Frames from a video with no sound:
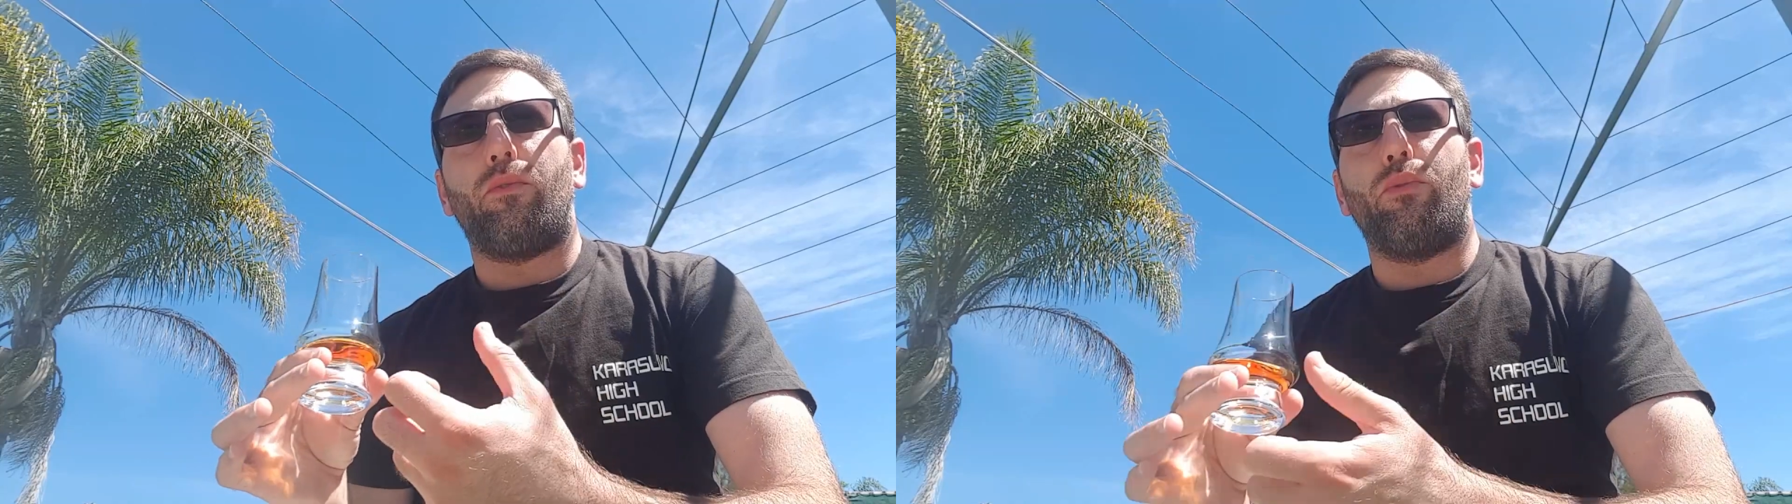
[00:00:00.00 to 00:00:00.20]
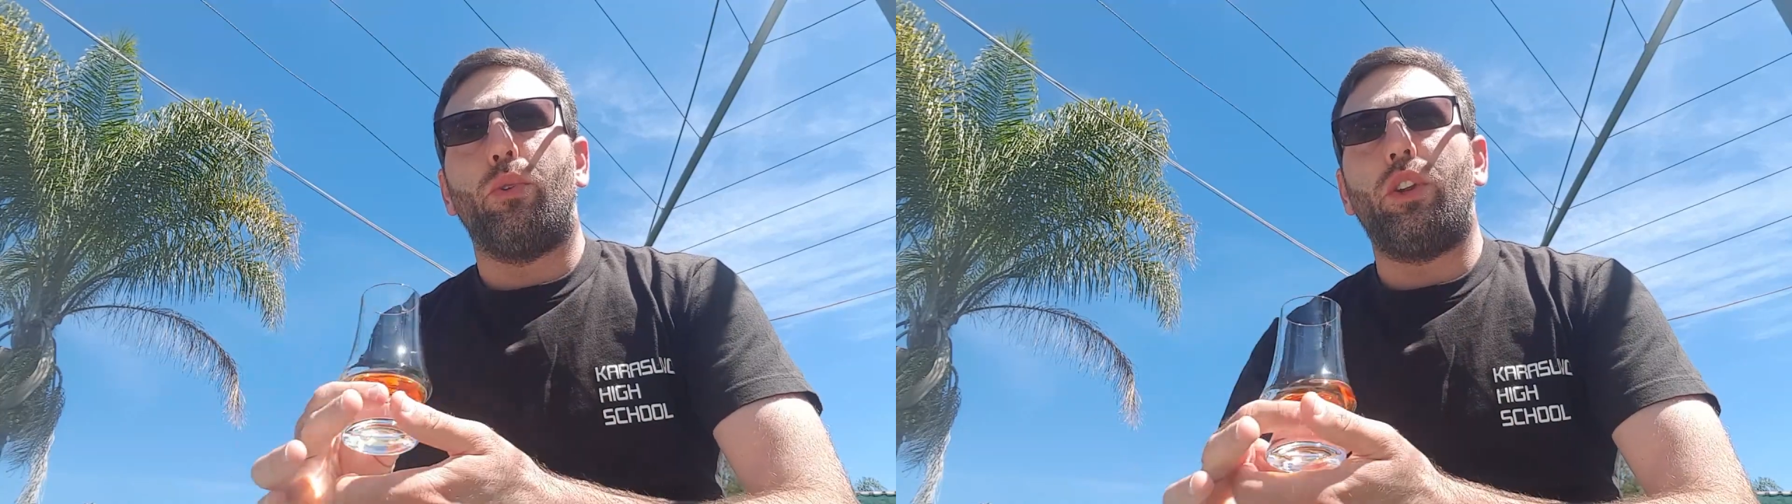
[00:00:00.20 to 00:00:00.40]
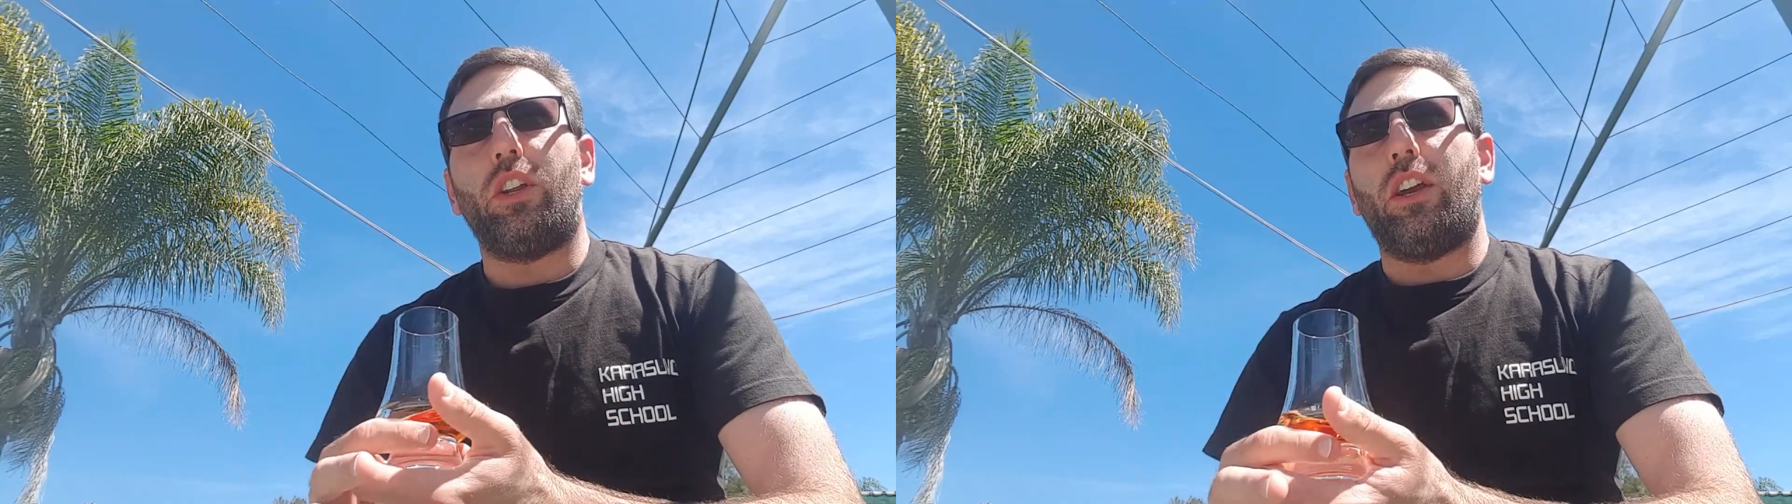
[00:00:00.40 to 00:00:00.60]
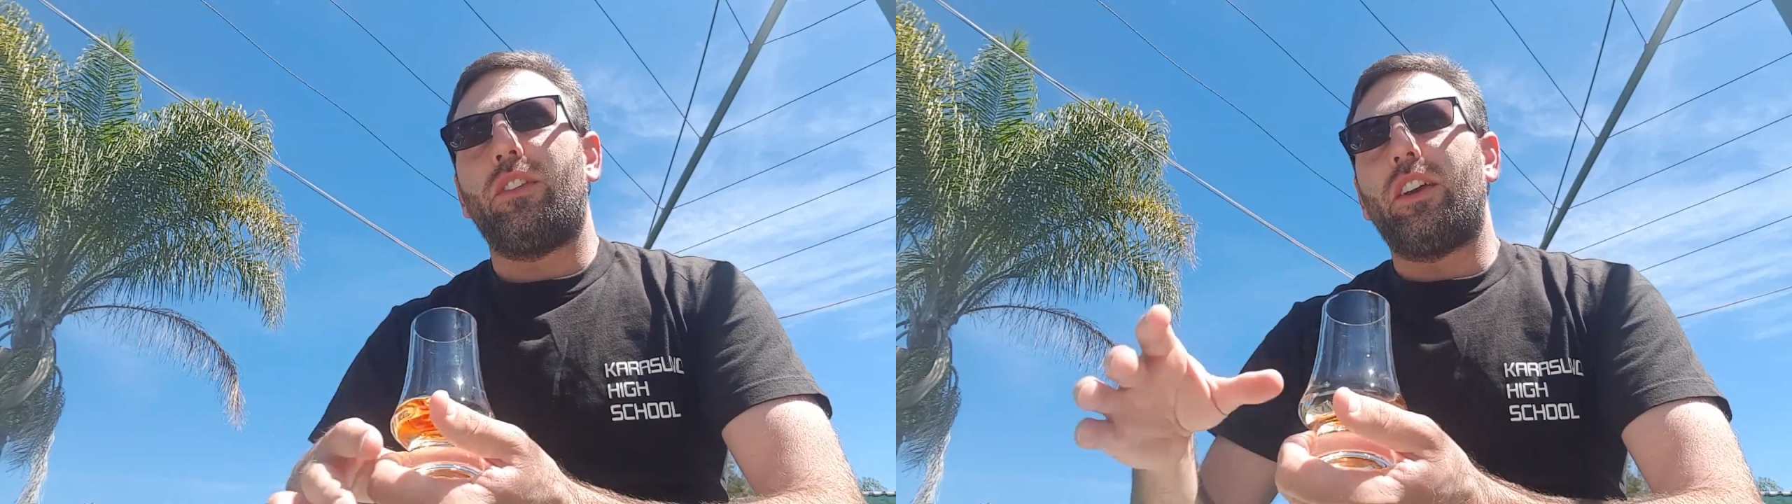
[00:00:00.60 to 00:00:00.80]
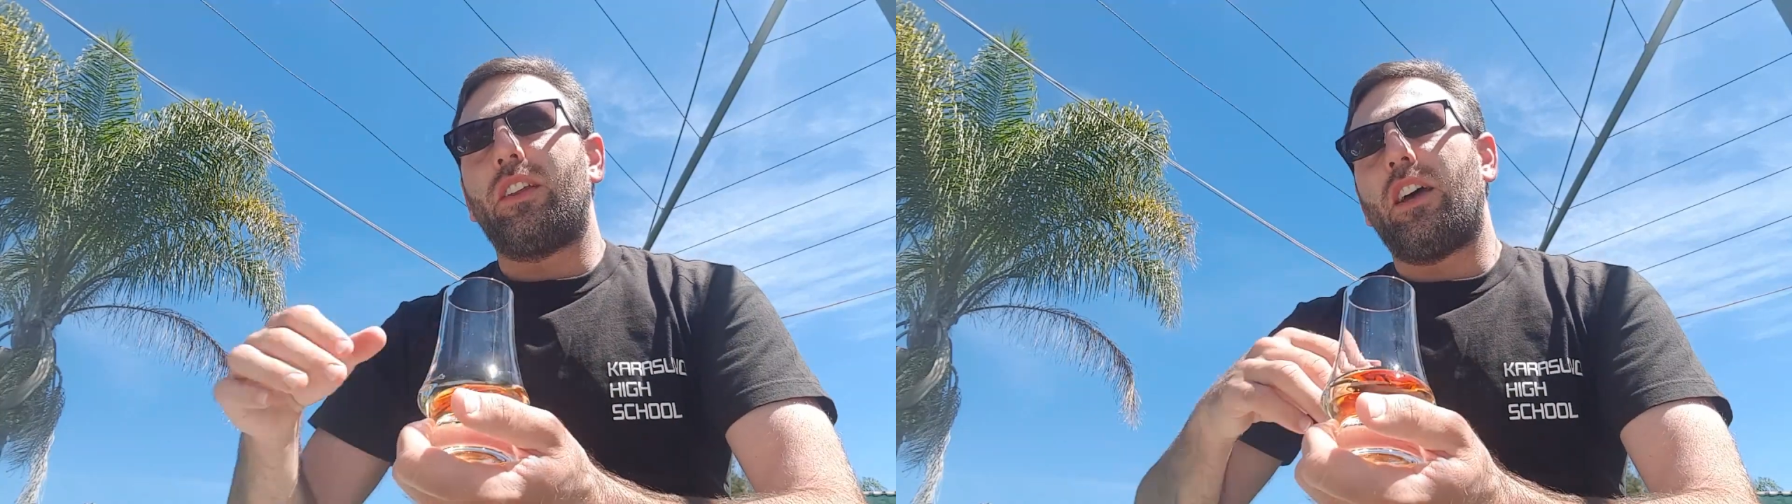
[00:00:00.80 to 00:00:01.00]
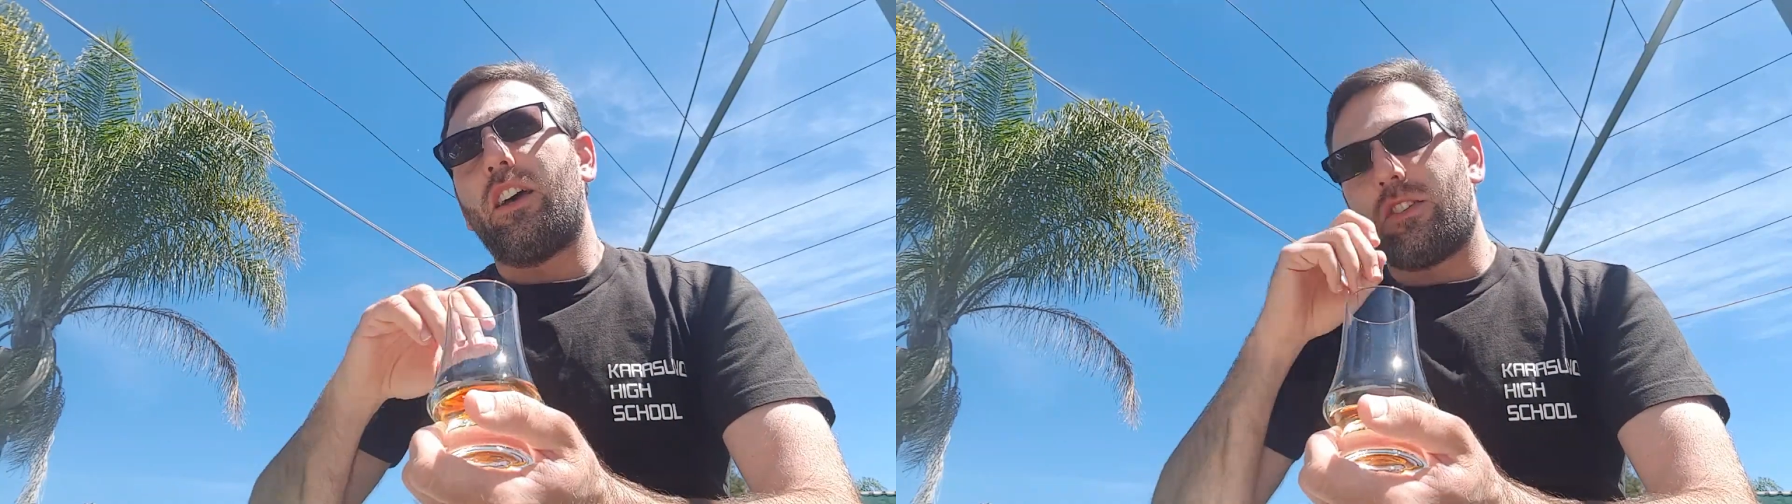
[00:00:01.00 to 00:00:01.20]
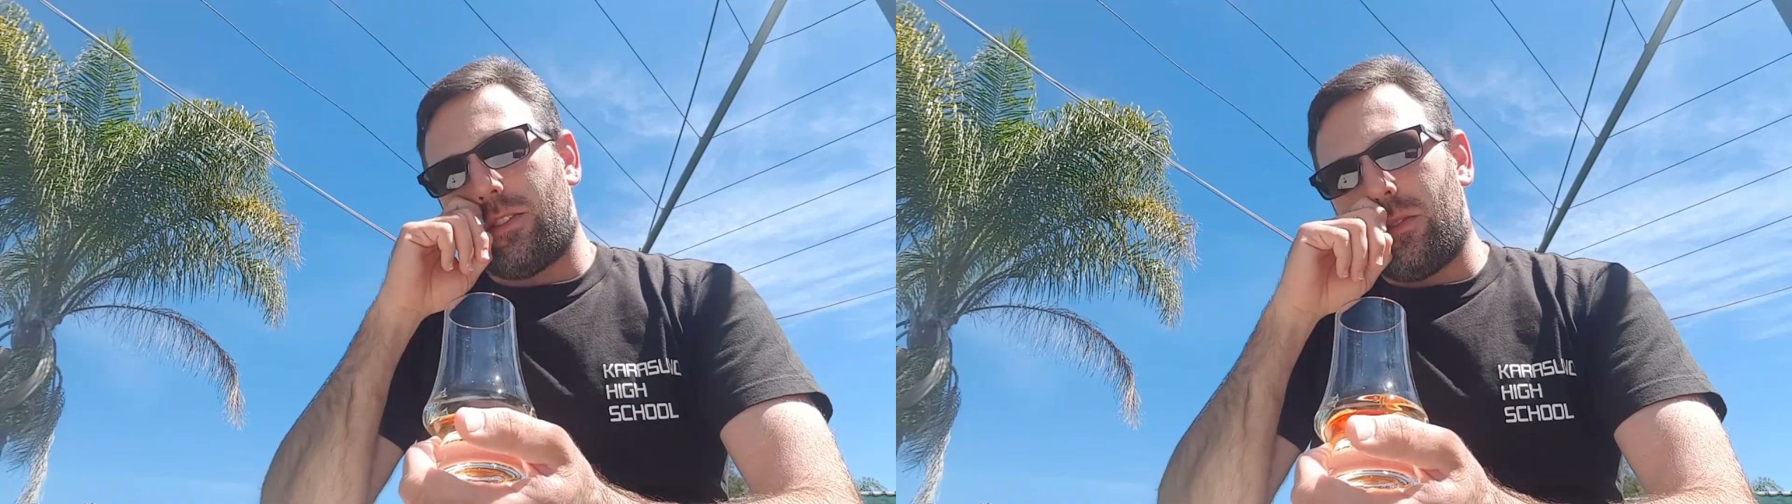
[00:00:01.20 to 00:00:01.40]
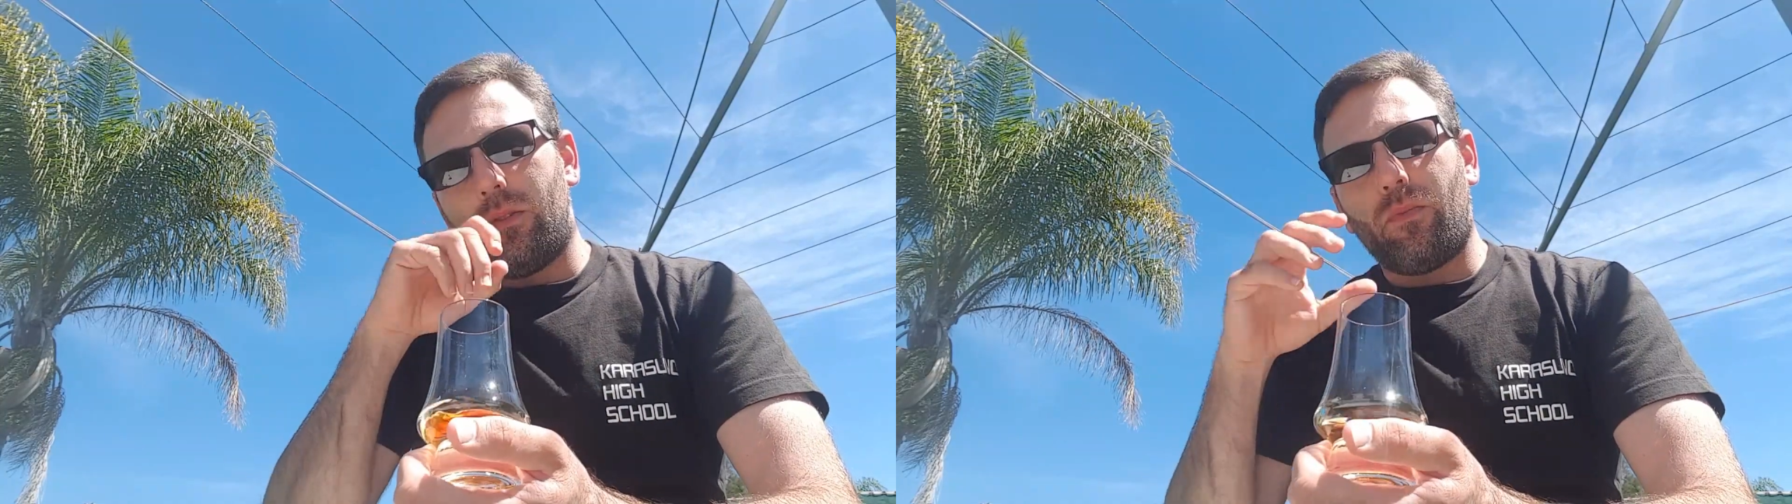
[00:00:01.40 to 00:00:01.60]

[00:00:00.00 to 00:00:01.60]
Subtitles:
fruity, and then as